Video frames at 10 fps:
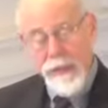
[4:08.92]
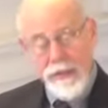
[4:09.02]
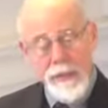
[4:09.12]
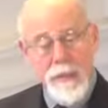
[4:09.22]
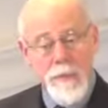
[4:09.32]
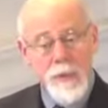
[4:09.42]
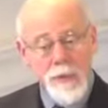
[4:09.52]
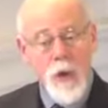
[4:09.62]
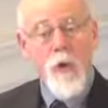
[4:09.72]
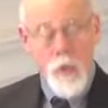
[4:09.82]
the sum
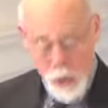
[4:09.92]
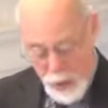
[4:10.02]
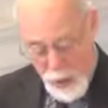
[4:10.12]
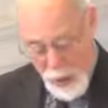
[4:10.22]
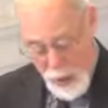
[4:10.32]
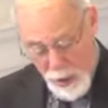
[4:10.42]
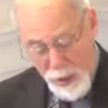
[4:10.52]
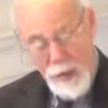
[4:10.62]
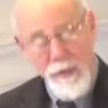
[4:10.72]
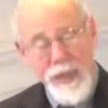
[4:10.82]
total
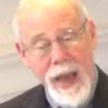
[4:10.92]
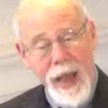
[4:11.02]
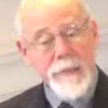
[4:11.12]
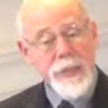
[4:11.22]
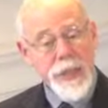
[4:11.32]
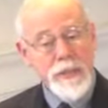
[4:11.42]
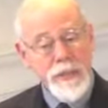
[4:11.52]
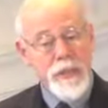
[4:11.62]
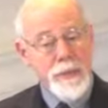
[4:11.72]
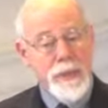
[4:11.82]
of the
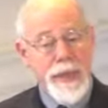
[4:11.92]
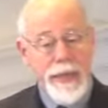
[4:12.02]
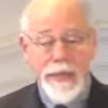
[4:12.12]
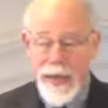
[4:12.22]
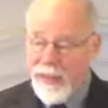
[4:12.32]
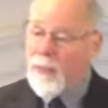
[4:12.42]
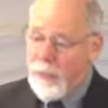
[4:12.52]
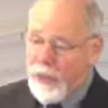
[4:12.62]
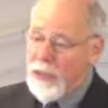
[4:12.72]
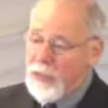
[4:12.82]
objects displayed at the
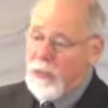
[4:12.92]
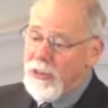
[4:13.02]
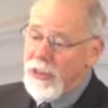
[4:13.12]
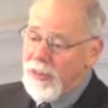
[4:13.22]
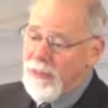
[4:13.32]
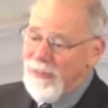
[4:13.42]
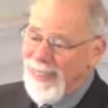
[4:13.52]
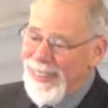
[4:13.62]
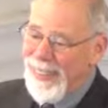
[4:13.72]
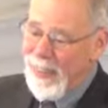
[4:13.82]
British Museum
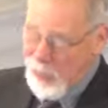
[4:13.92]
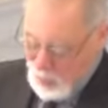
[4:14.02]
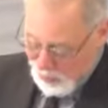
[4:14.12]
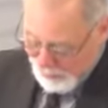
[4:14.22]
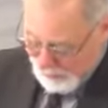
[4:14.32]
in London.